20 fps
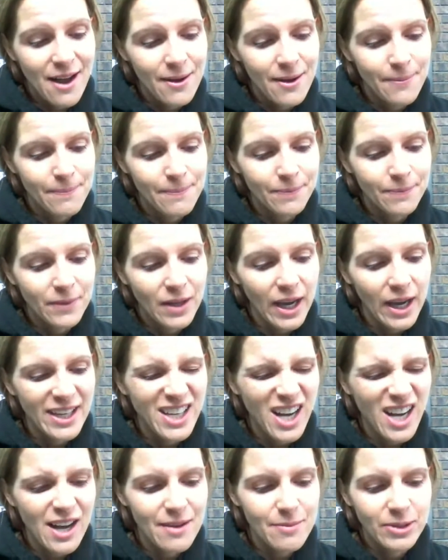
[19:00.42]
I
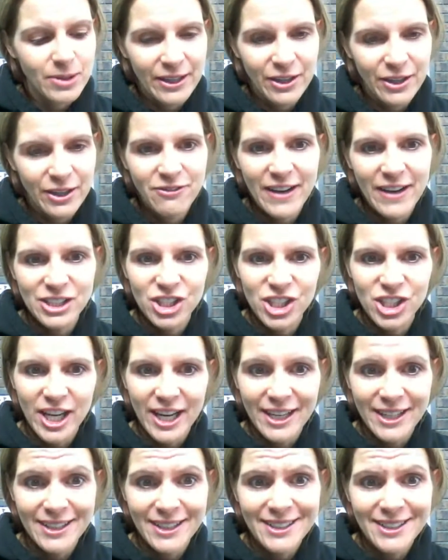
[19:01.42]
got plantar
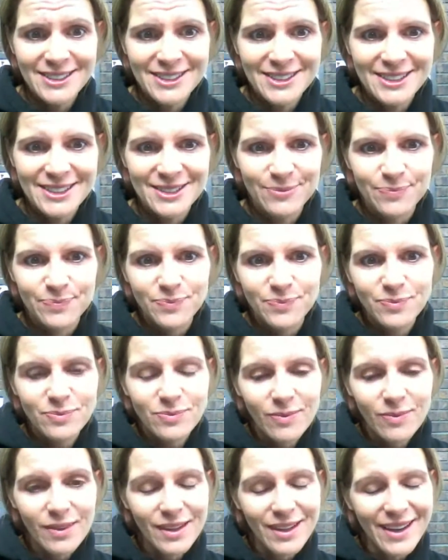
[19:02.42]
fasciitis,
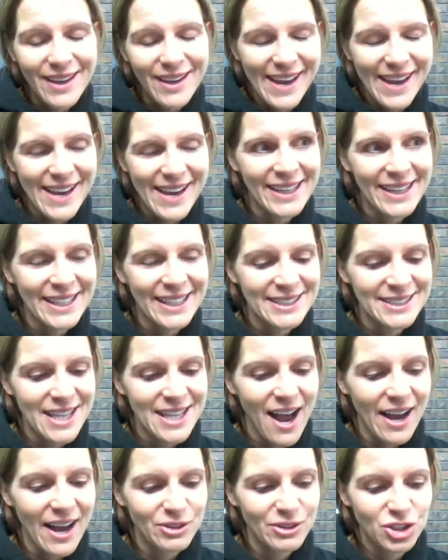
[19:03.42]
and
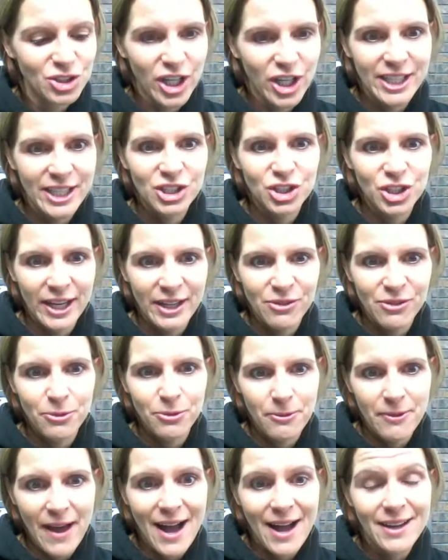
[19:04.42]
I was trying to train
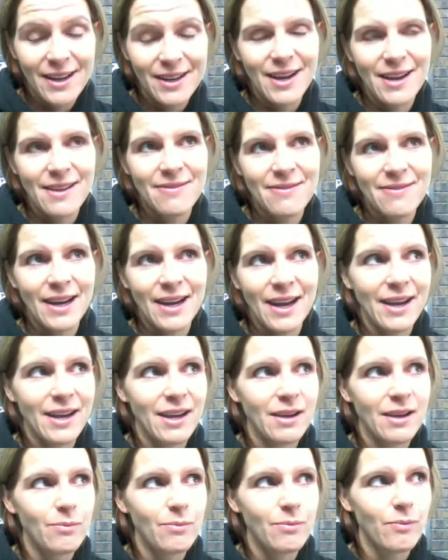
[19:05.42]
through that, and then
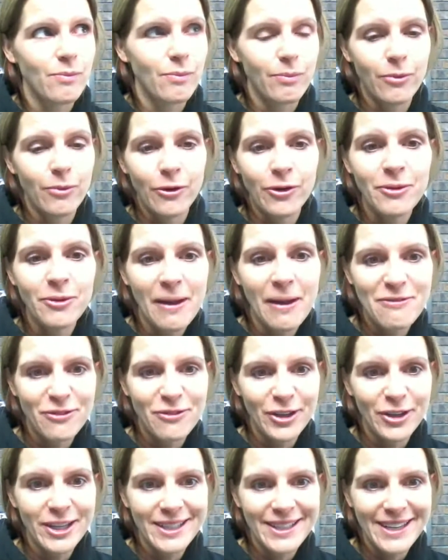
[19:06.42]
I broke my
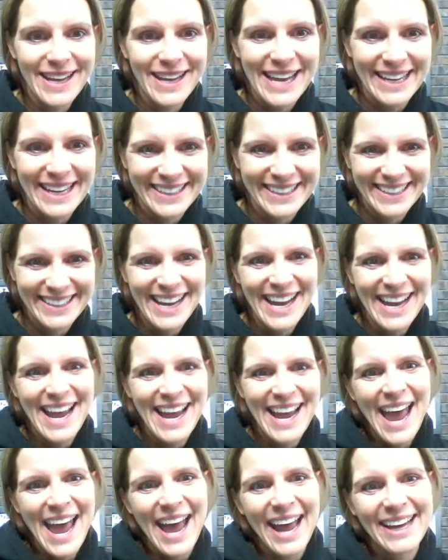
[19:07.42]
foot,
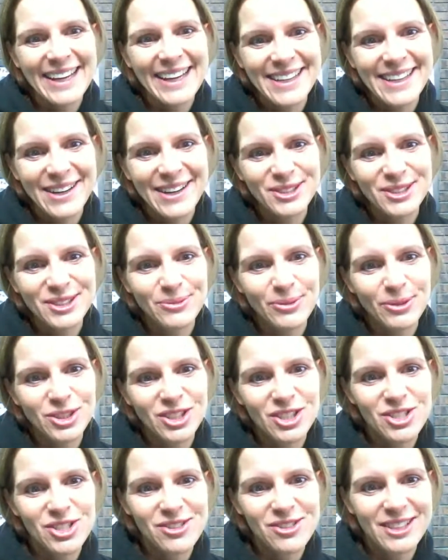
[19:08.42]
and I was supposed
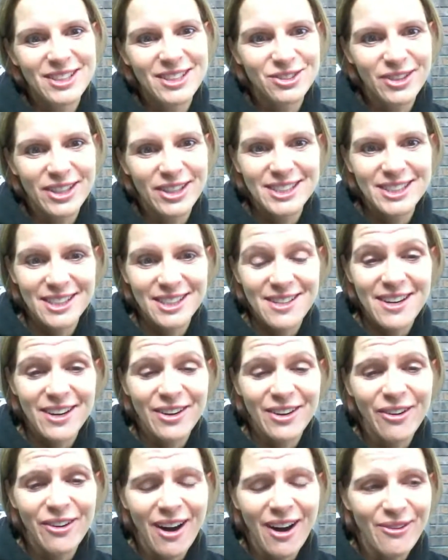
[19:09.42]
to do this race in
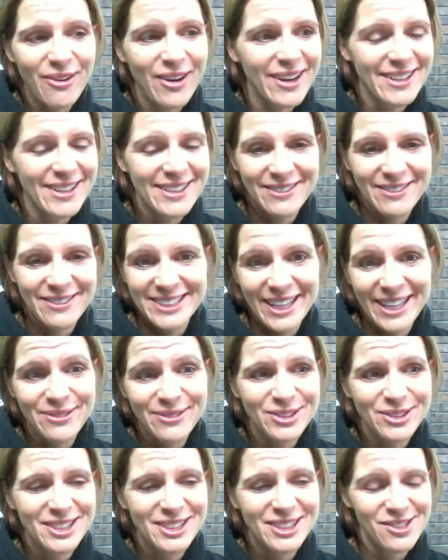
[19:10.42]
Nicaragua, and I wasn't
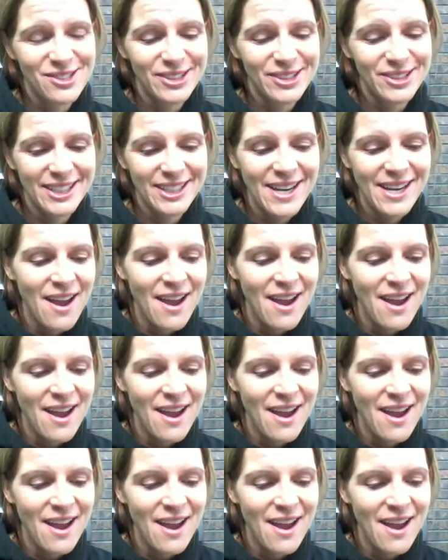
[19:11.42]
able to do it.